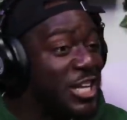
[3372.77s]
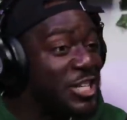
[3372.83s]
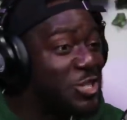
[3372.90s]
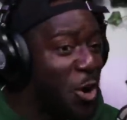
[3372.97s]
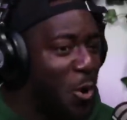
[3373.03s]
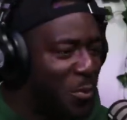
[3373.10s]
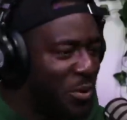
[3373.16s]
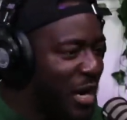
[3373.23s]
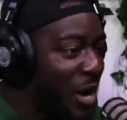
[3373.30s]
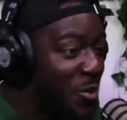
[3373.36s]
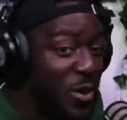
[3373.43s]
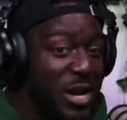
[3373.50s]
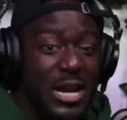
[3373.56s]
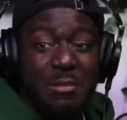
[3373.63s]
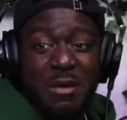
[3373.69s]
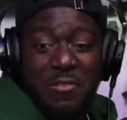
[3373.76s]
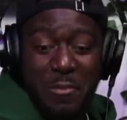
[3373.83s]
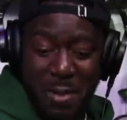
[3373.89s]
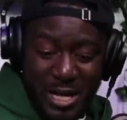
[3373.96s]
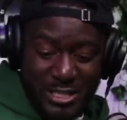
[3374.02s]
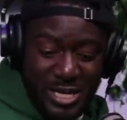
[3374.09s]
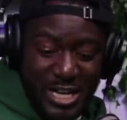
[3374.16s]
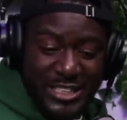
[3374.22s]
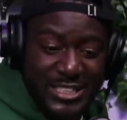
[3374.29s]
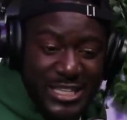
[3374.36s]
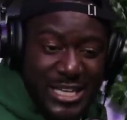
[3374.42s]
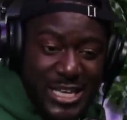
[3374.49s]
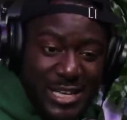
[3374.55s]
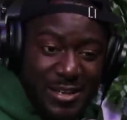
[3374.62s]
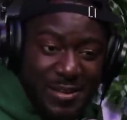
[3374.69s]
they're so polite. One of them even backed out a
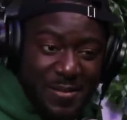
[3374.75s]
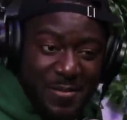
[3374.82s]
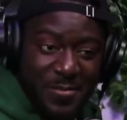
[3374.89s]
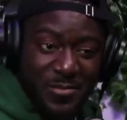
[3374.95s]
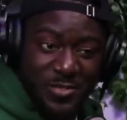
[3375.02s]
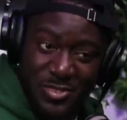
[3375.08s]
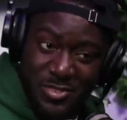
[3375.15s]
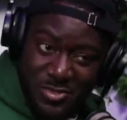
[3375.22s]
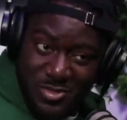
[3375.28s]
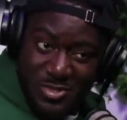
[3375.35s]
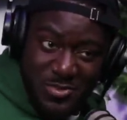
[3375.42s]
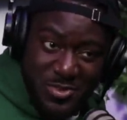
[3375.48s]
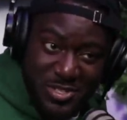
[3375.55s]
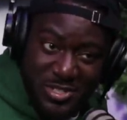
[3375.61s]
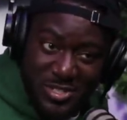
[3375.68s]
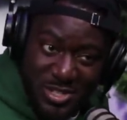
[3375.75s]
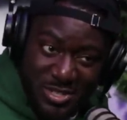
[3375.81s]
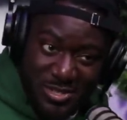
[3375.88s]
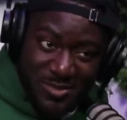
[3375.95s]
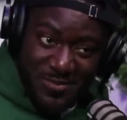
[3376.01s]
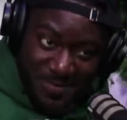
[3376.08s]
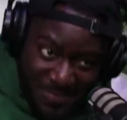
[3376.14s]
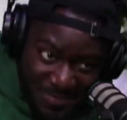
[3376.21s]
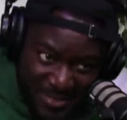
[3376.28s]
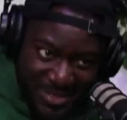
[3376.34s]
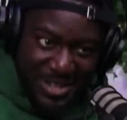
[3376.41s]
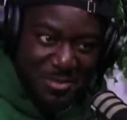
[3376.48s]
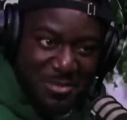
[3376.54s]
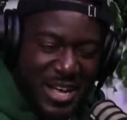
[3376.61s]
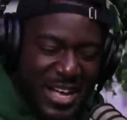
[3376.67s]
tee. Do you want to touch?
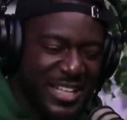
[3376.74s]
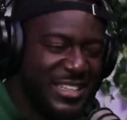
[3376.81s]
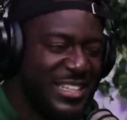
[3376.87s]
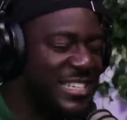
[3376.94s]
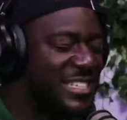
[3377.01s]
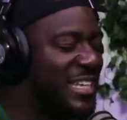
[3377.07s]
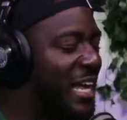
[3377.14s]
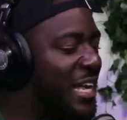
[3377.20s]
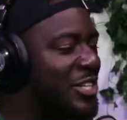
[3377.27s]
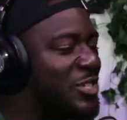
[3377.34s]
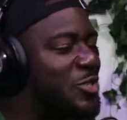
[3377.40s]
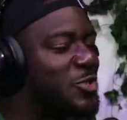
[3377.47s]
I'm like, this is